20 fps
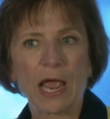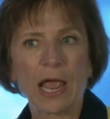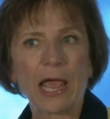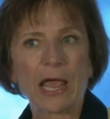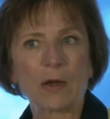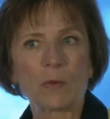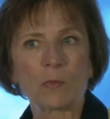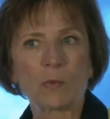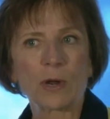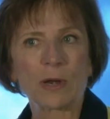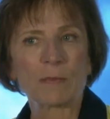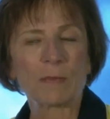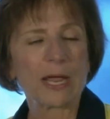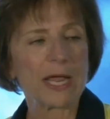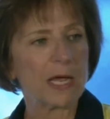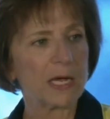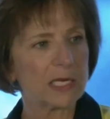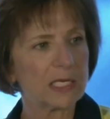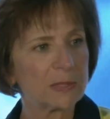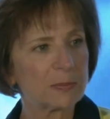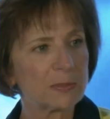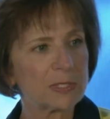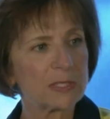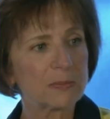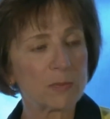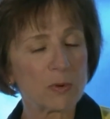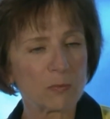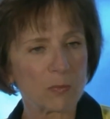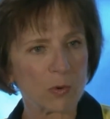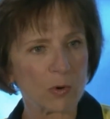And when my
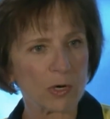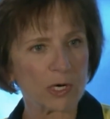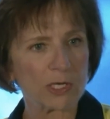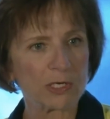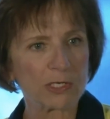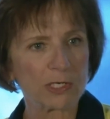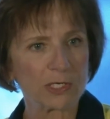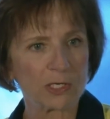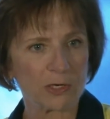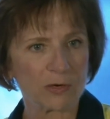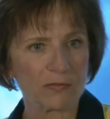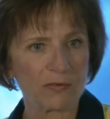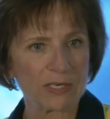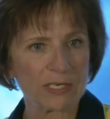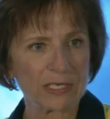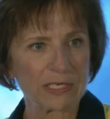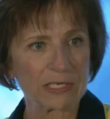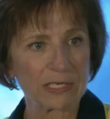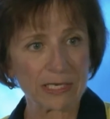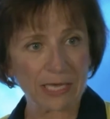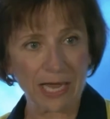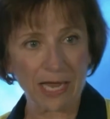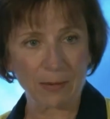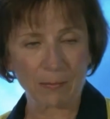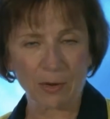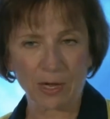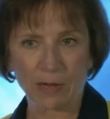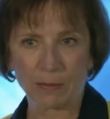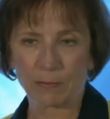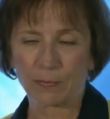husband's memorial service
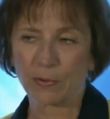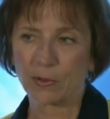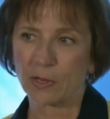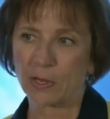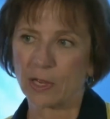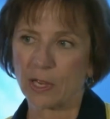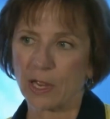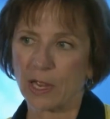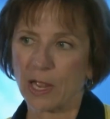came up,